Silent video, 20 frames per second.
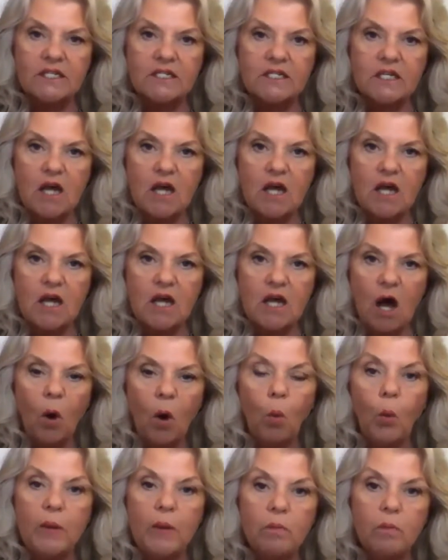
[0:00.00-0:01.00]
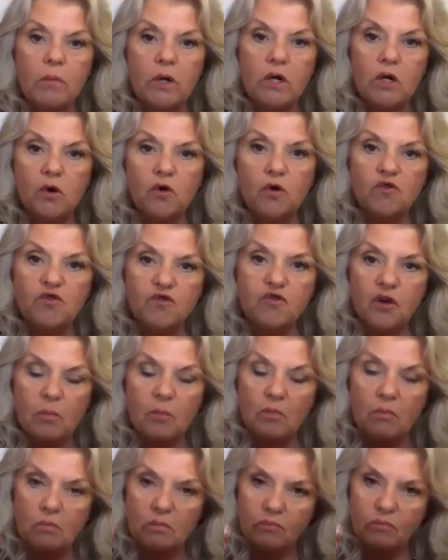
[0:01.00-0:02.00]
and so we moved
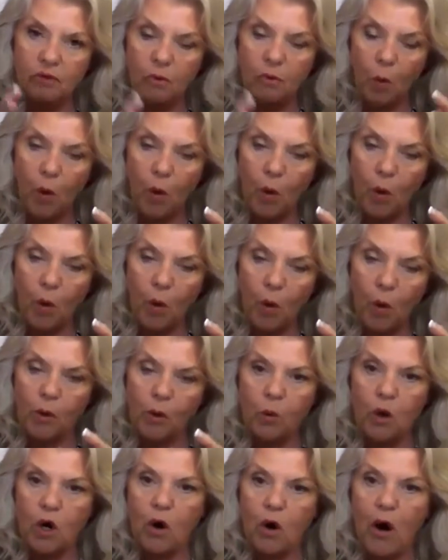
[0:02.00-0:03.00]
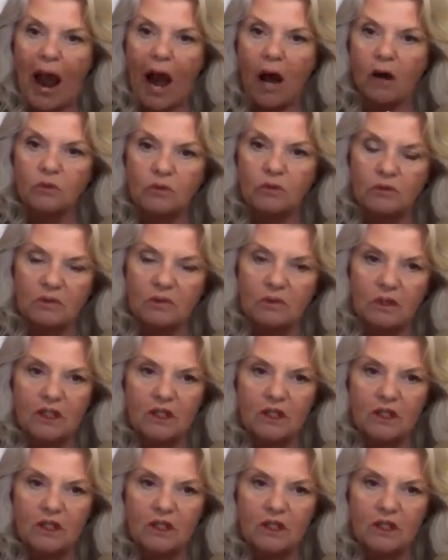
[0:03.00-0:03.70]
from from wherever we were out